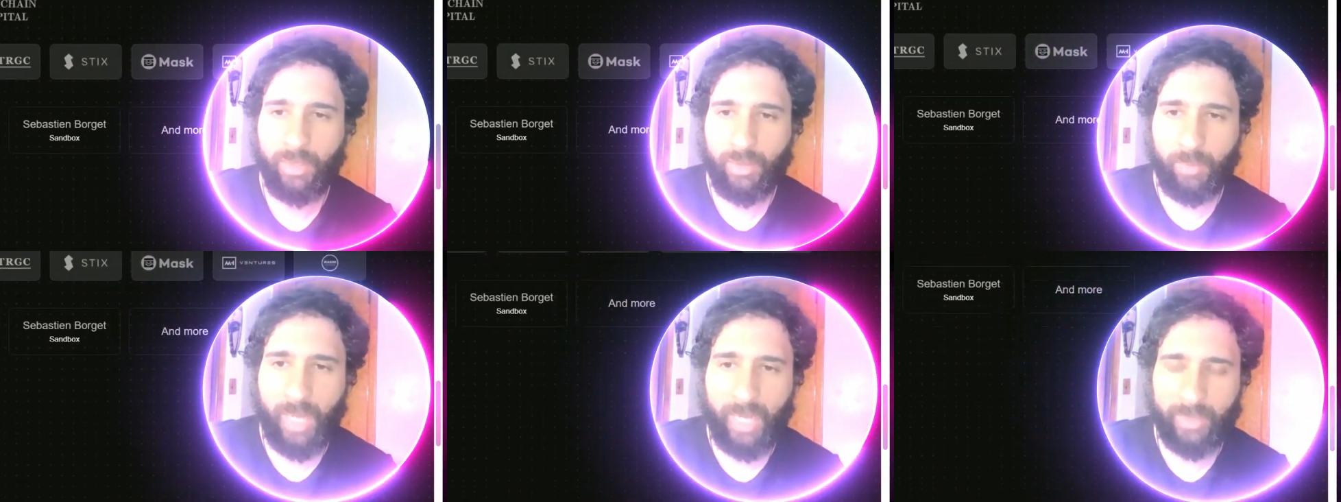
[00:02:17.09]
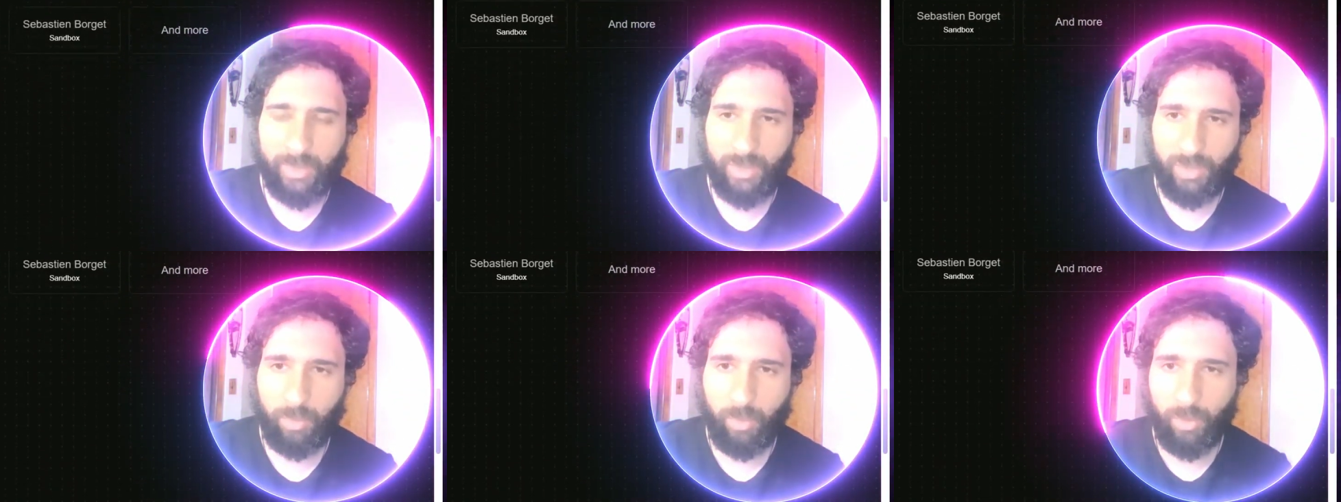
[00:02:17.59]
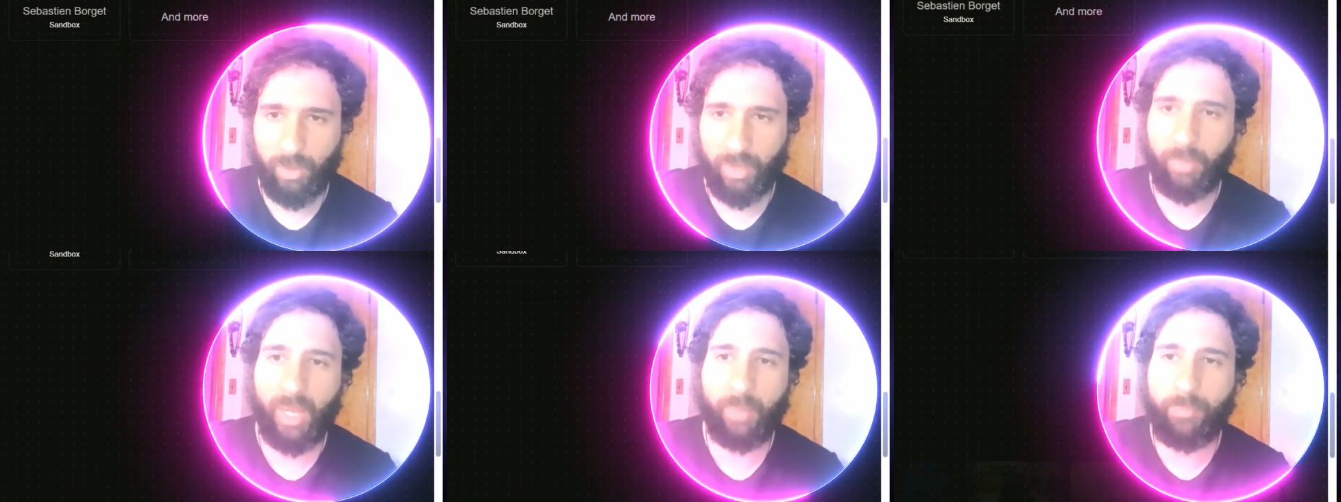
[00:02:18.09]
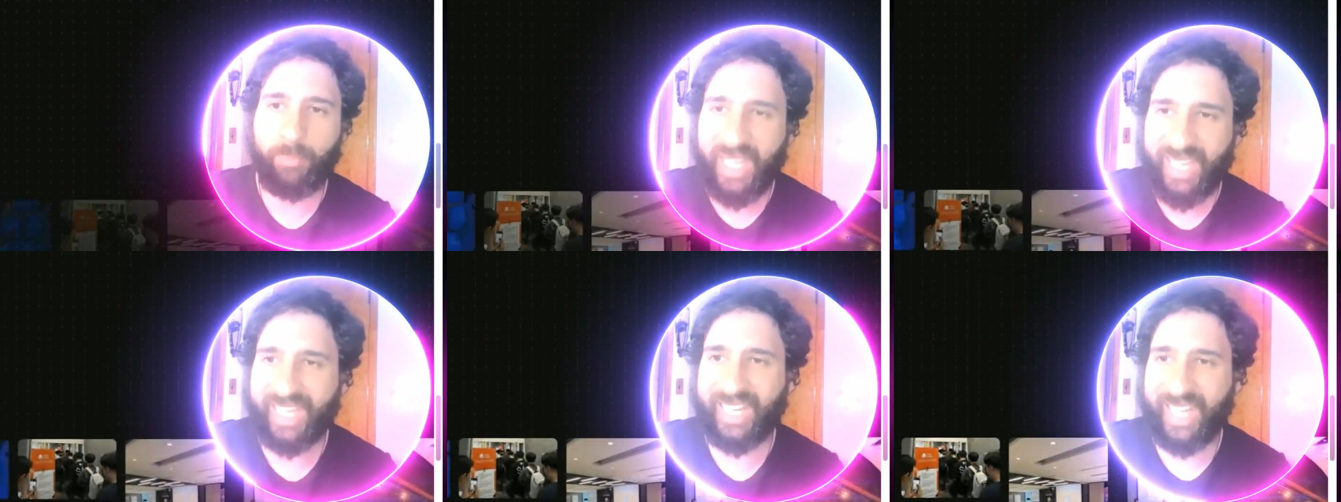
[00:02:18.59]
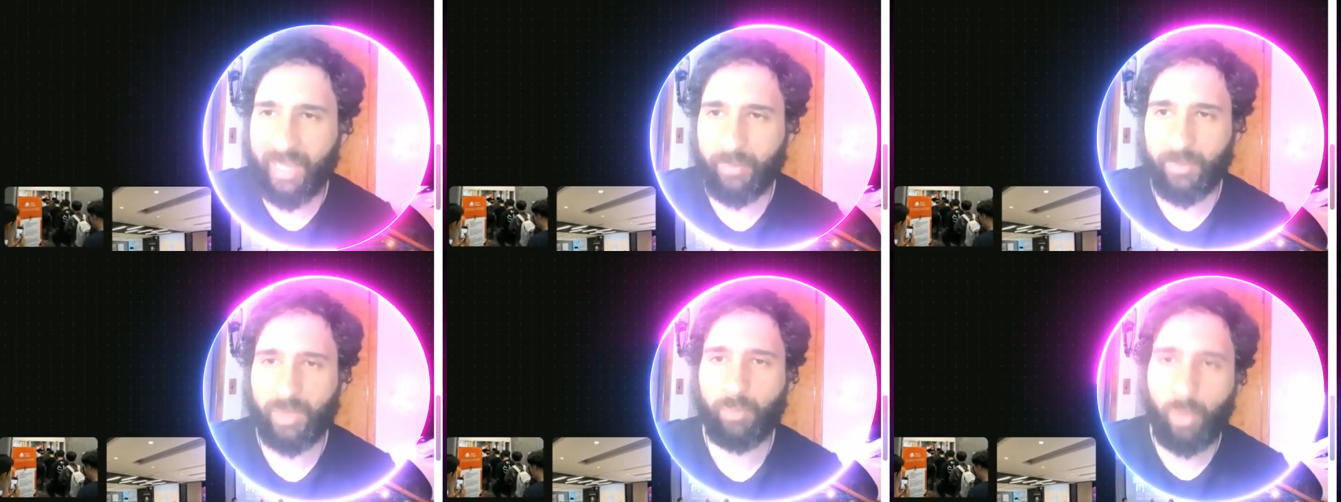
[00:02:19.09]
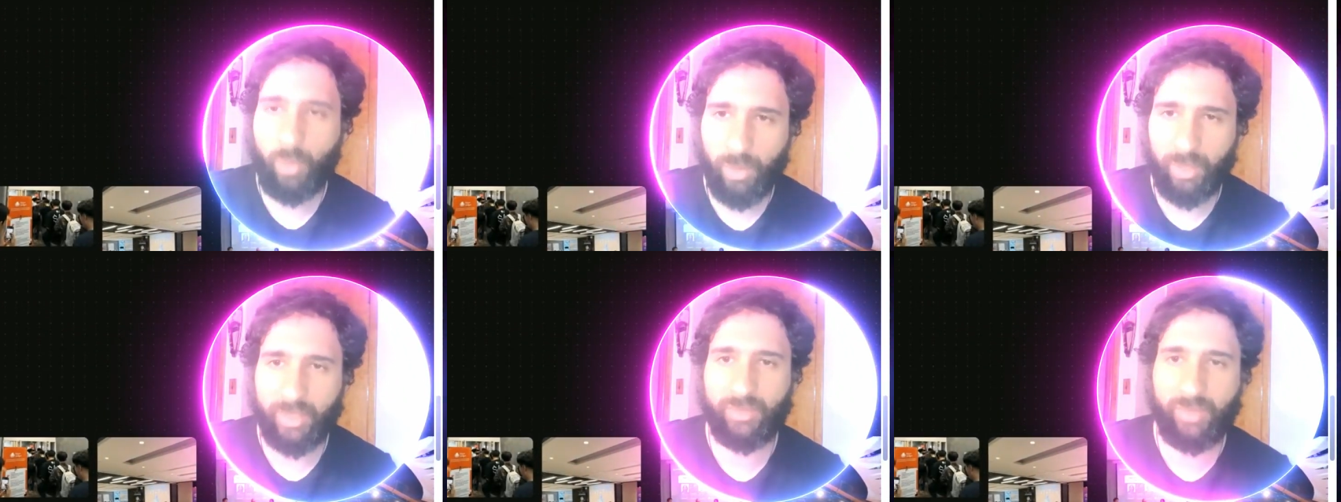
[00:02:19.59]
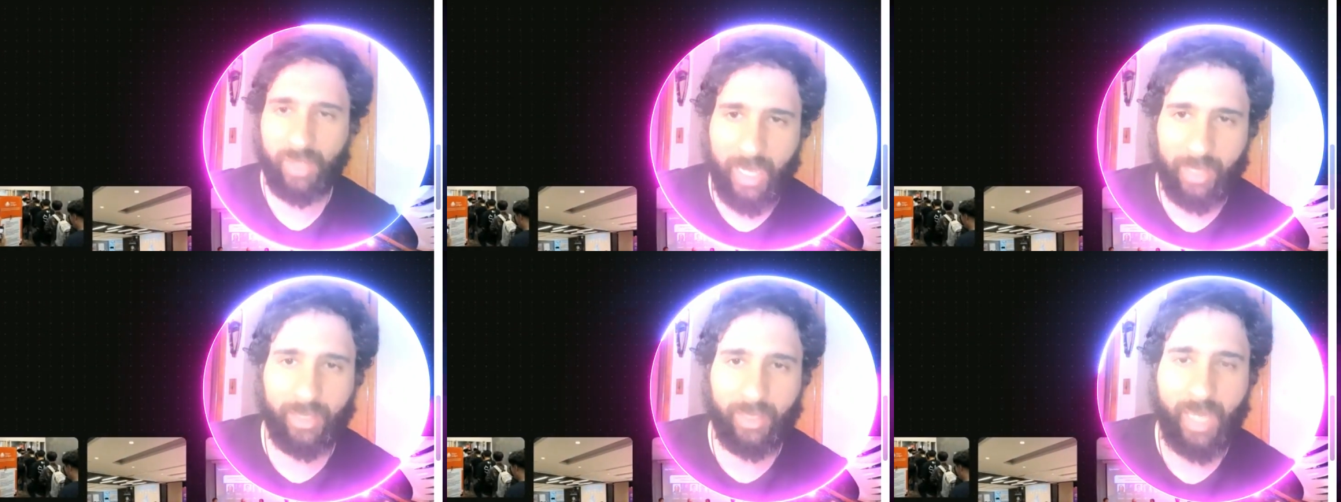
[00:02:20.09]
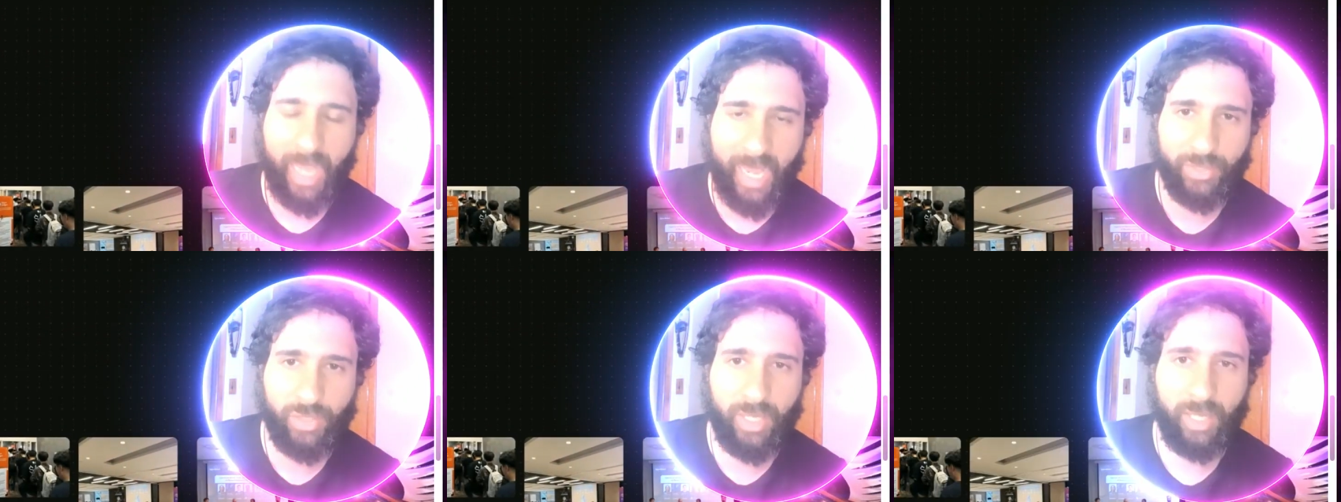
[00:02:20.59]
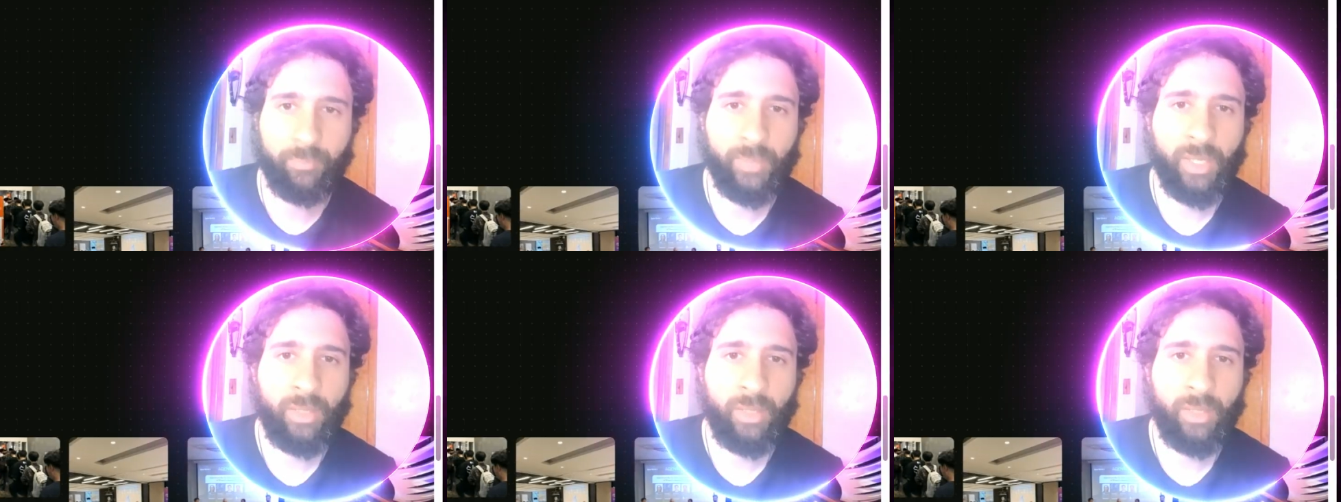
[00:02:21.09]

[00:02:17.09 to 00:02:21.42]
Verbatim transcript: they're backed and supported by big names, Borderless, Finality, Hash Key,